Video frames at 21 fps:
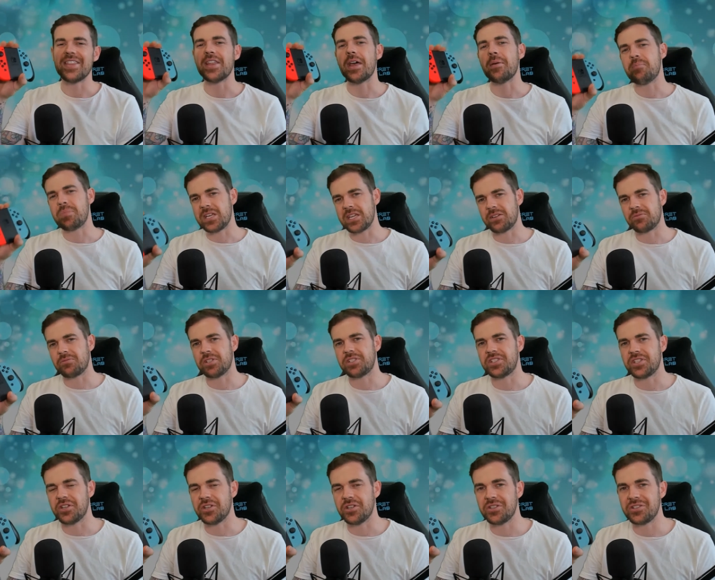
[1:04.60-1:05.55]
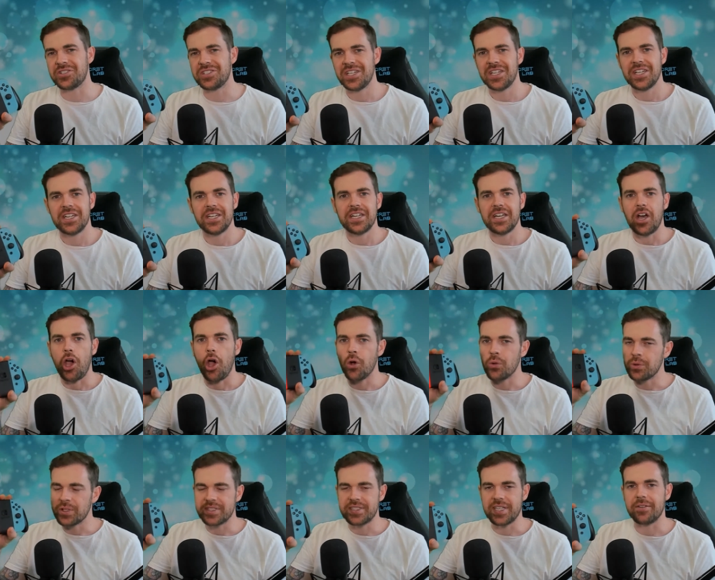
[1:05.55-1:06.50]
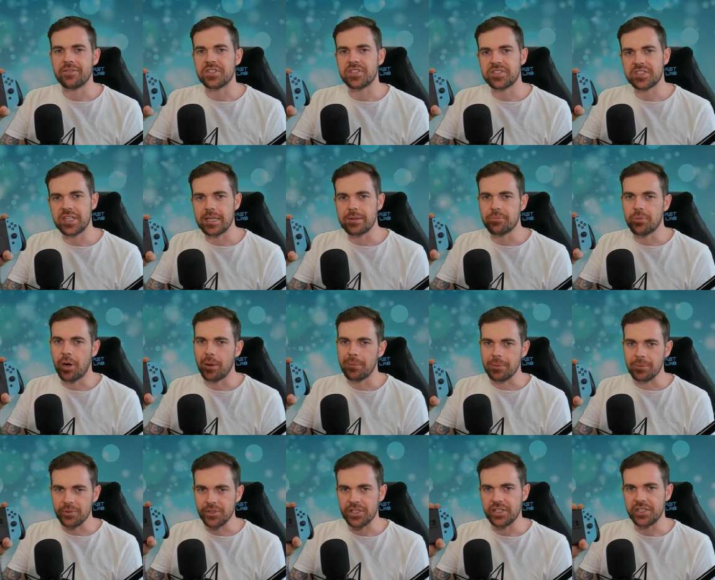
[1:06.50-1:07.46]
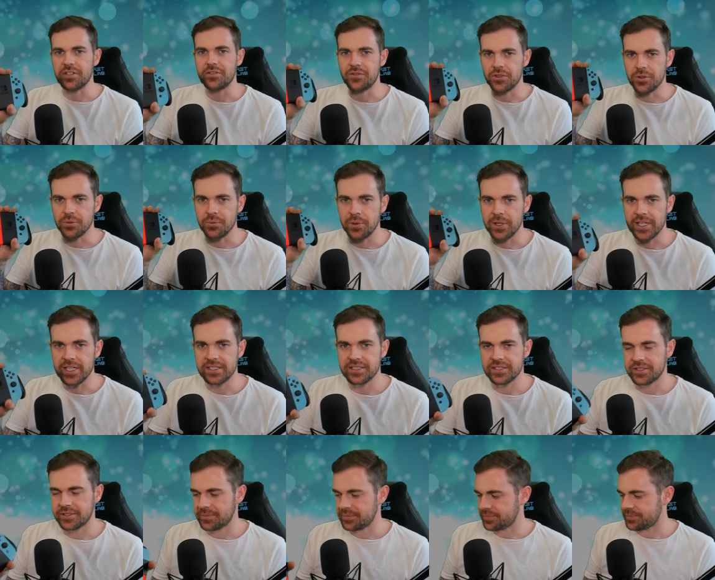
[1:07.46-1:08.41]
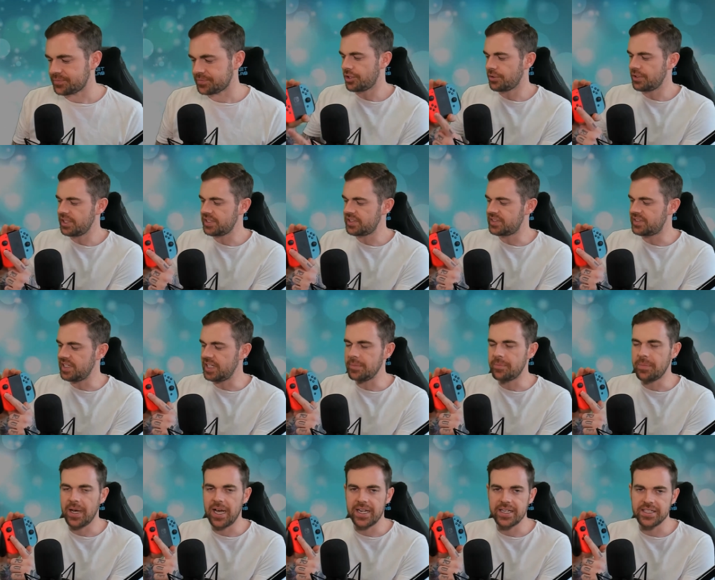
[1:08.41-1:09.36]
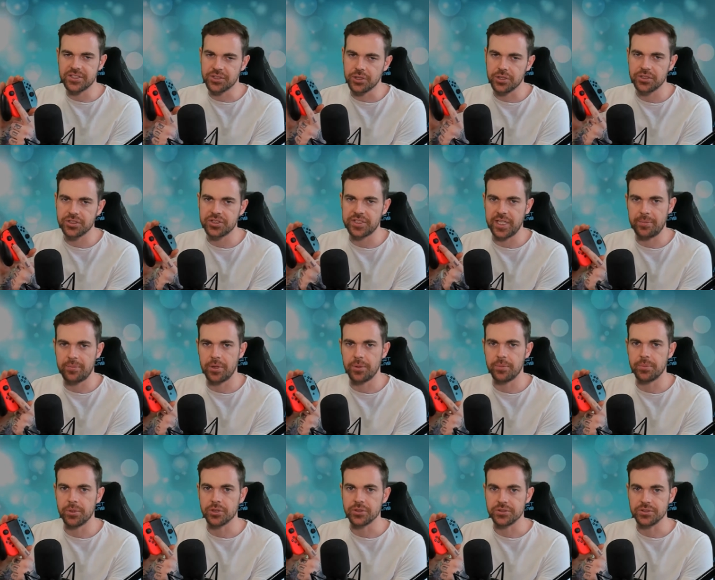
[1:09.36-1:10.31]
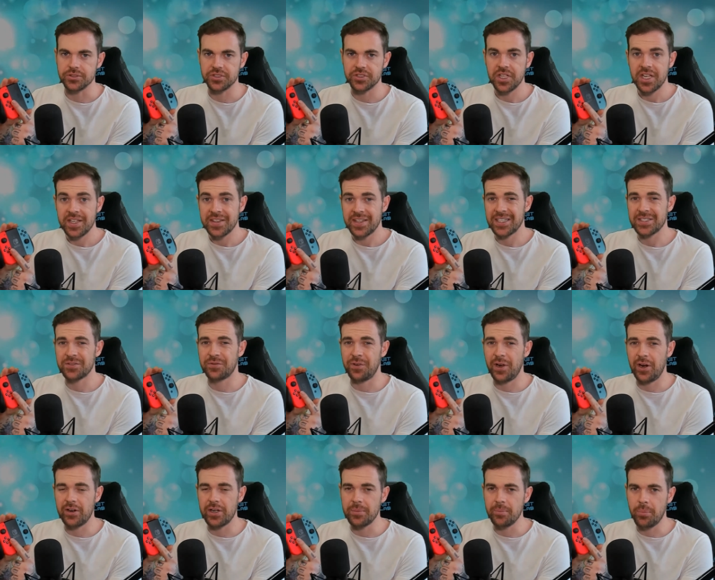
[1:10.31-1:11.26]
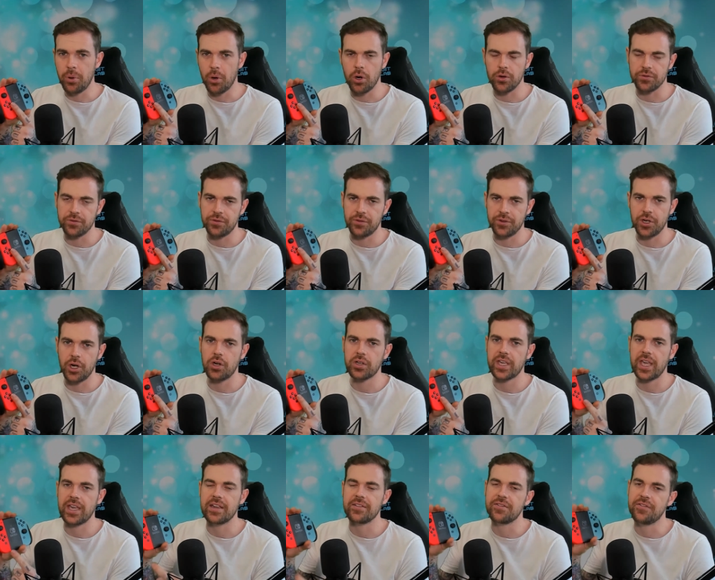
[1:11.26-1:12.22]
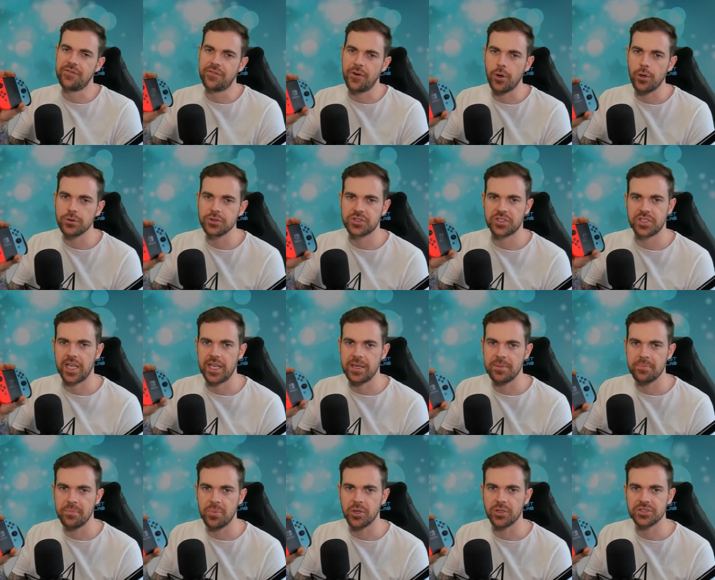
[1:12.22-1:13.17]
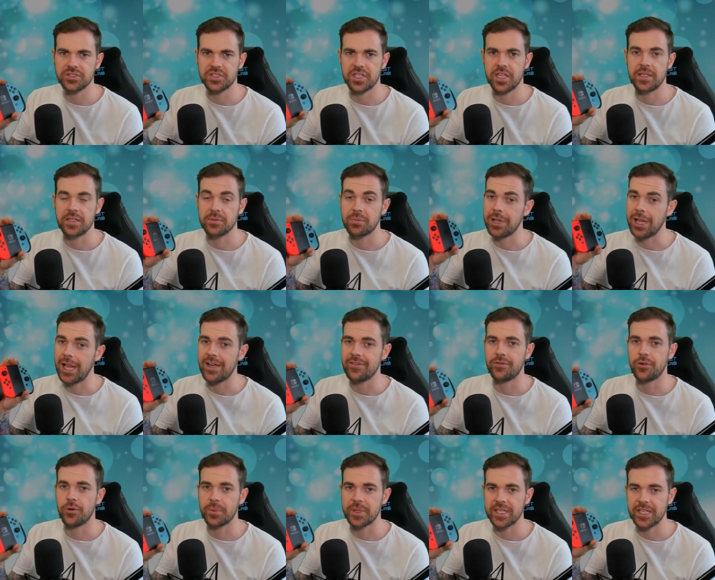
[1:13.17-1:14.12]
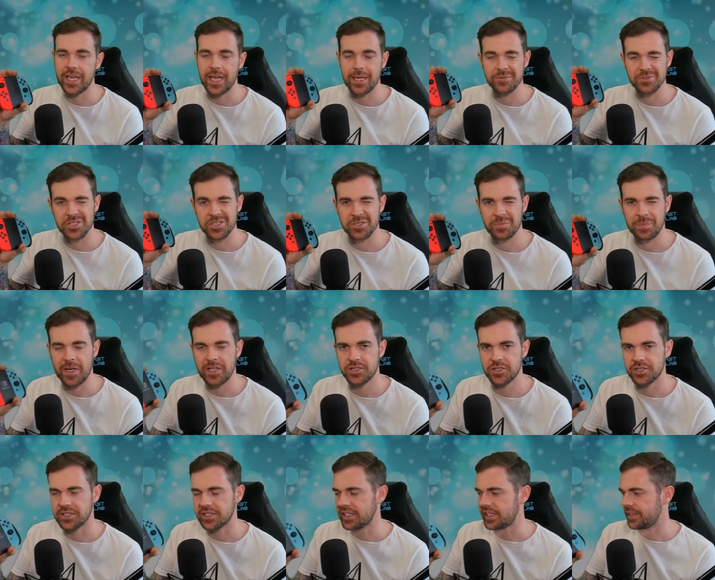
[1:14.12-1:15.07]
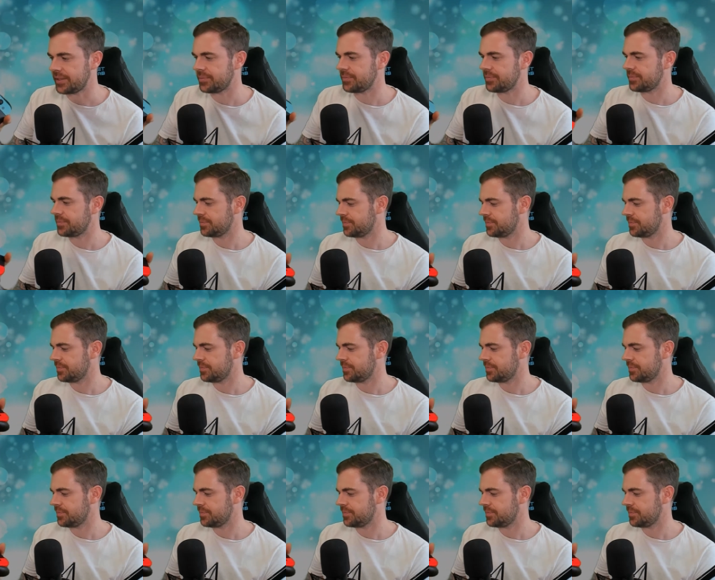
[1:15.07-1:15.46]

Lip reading: and then being returned only to have the same problem within a few weeks. So this D-pad is all separate buttons. That's very important for not getting false inputs in platforming games especially.